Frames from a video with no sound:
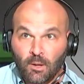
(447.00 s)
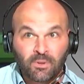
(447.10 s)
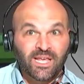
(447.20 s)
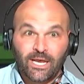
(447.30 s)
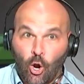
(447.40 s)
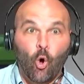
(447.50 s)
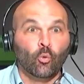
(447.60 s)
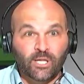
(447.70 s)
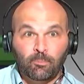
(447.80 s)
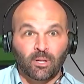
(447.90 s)
but they can
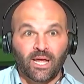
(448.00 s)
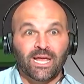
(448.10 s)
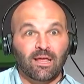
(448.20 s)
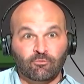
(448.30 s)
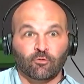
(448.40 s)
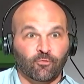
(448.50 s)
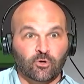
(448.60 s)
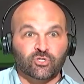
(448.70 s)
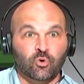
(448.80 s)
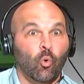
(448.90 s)
only play if your
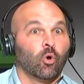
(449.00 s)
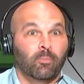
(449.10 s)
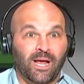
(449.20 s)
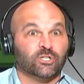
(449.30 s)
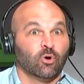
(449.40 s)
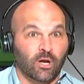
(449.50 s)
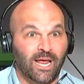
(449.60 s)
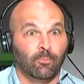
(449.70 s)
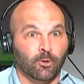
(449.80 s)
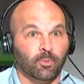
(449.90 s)
first two quarterbacks are
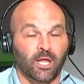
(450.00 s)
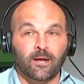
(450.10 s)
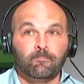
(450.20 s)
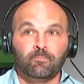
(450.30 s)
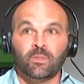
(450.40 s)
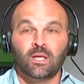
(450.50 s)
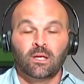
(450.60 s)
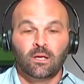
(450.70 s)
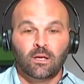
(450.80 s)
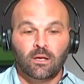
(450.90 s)
unable to play.
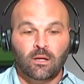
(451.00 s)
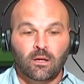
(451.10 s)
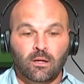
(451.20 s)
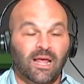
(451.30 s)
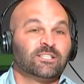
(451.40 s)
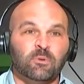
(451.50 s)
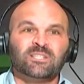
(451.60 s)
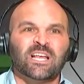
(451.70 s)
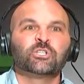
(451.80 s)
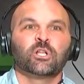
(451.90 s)
It's
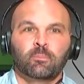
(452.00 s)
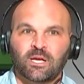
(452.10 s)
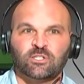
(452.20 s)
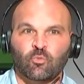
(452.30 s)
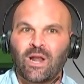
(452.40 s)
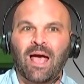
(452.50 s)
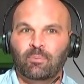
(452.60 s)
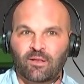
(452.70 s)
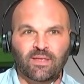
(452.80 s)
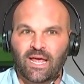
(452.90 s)
essentially because of what
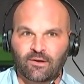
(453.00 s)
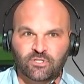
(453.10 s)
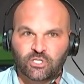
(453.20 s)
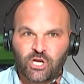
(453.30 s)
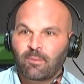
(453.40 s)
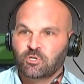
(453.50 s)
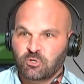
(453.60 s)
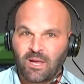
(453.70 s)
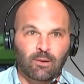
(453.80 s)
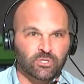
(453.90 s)
happened in the NFC
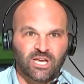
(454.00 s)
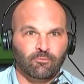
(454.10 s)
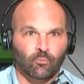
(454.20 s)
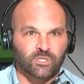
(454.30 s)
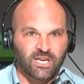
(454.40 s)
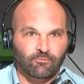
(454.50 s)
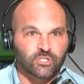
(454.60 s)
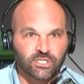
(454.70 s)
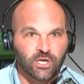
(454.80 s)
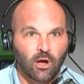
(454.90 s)
Championship game with San
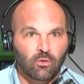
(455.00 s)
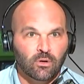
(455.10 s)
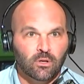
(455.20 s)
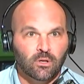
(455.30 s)
Francisco.